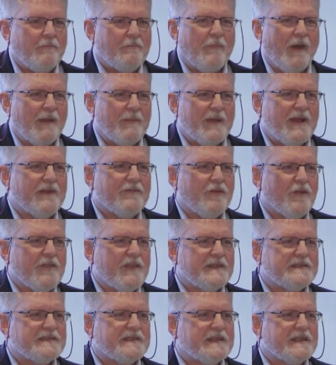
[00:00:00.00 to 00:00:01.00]
My metaphor
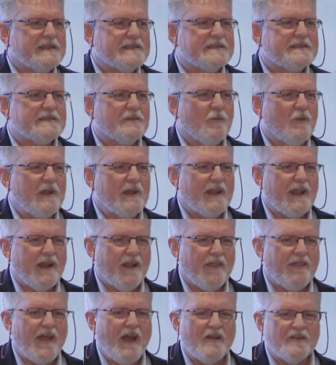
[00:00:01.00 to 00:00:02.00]
this is we let
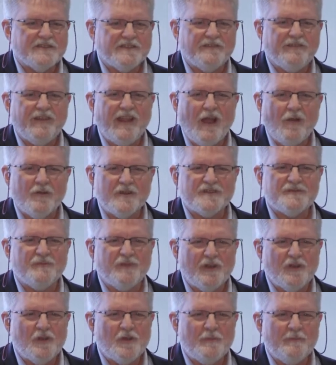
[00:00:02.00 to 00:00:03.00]
a thousand flowers
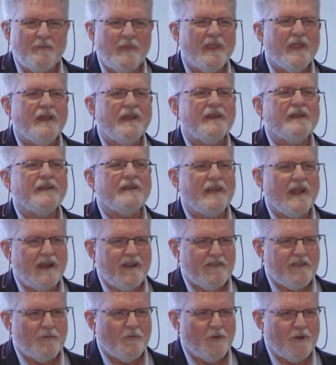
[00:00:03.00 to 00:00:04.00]
bloom, none
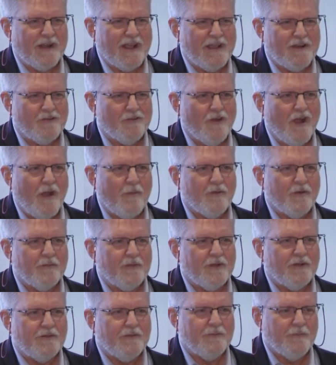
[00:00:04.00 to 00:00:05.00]
of them were
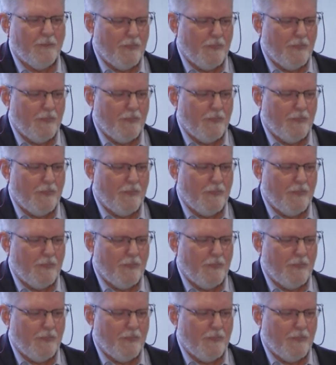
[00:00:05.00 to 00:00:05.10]
interoperable.